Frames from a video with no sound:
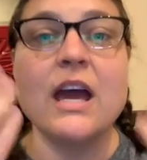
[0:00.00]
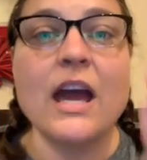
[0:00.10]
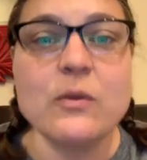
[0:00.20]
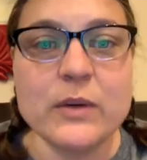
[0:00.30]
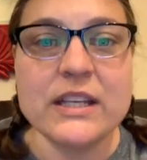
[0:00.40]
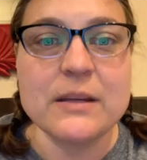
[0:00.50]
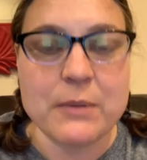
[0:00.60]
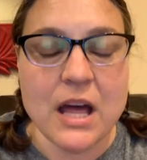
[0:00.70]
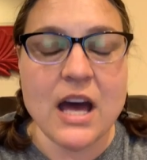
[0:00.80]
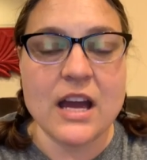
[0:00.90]
and we
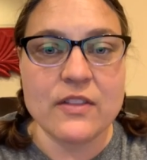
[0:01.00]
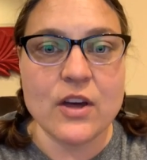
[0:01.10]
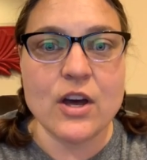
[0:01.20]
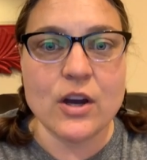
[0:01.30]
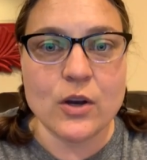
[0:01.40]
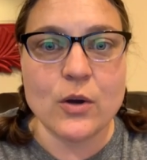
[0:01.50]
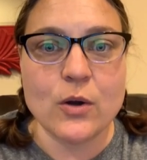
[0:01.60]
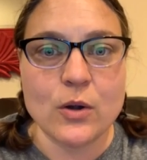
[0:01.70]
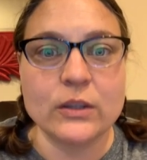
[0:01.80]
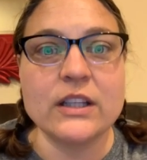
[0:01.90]
apply the
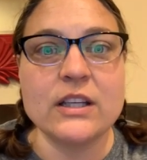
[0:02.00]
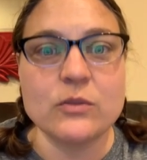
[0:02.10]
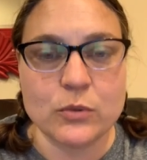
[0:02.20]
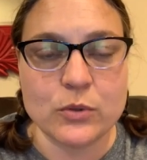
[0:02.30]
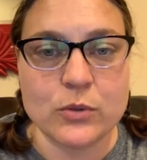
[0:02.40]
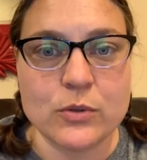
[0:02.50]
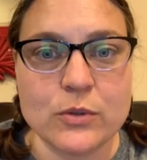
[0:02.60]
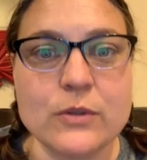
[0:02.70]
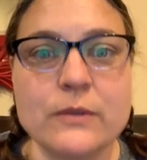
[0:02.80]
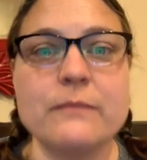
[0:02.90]
golden
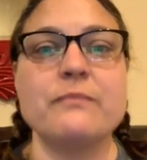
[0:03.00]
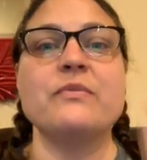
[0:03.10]
rule,